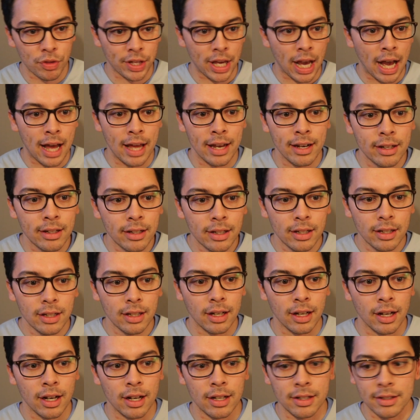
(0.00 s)
got
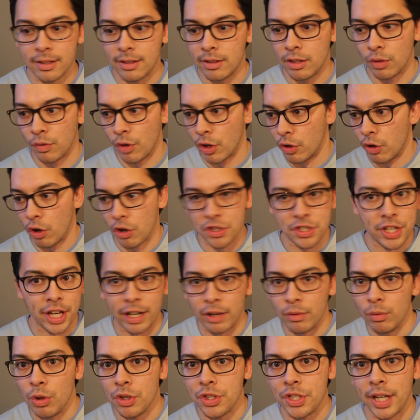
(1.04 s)
the runner on
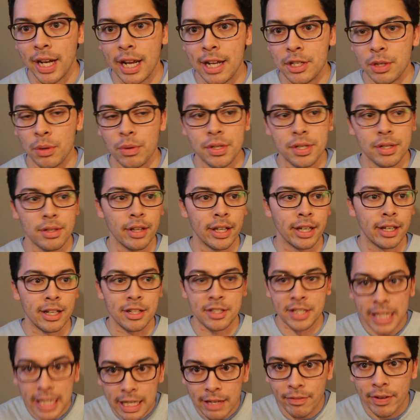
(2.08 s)
second rule today, so it's like
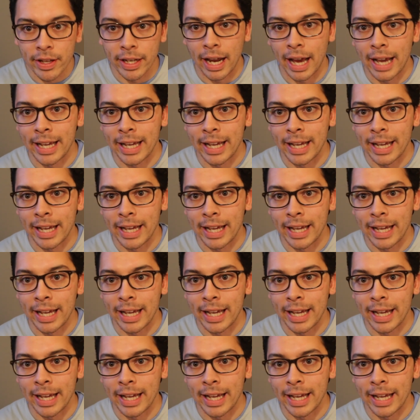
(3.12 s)
it's even.